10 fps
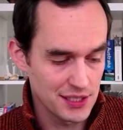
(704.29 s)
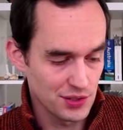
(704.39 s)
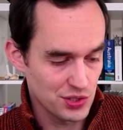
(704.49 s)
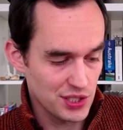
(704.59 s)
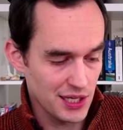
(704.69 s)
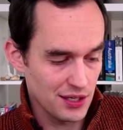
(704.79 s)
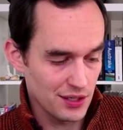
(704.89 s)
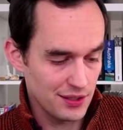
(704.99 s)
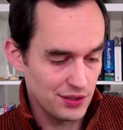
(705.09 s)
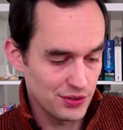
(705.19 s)
And you'll
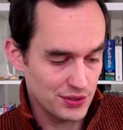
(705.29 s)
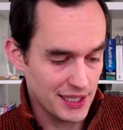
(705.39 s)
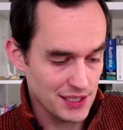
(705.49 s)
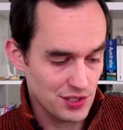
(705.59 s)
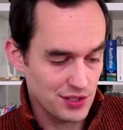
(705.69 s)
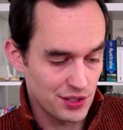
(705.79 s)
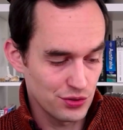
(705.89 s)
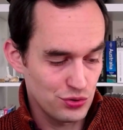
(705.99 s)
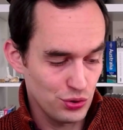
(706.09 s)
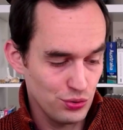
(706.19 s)
see your tasks that are
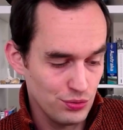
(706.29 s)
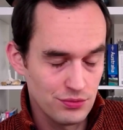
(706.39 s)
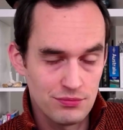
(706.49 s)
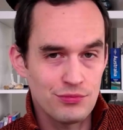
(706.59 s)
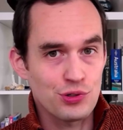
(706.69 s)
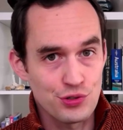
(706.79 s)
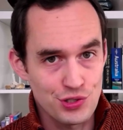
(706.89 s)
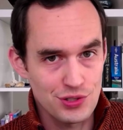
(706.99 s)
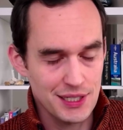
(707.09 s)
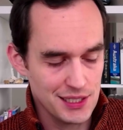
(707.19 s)
due,
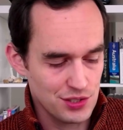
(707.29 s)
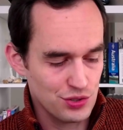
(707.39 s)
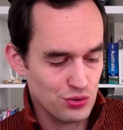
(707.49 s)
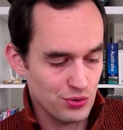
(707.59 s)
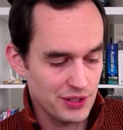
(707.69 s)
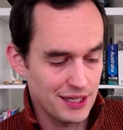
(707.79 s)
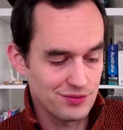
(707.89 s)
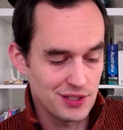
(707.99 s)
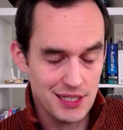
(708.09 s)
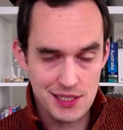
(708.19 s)
urgent tasks, or that have
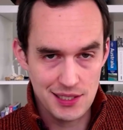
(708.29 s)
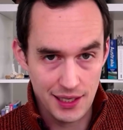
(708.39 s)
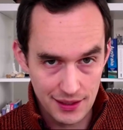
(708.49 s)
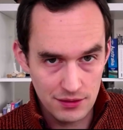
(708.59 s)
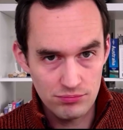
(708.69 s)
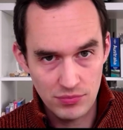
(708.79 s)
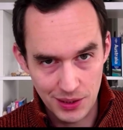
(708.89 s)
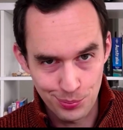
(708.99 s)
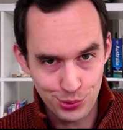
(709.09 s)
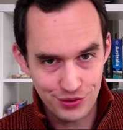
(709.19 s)
the next tag,
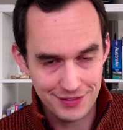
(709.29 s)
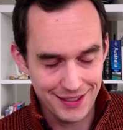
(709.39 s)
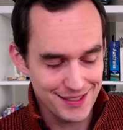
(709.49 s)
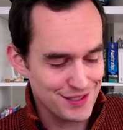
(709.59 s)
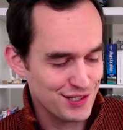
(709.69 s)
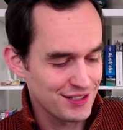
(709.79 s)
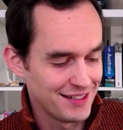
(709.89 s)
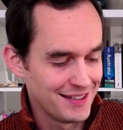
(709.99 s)
important tasks,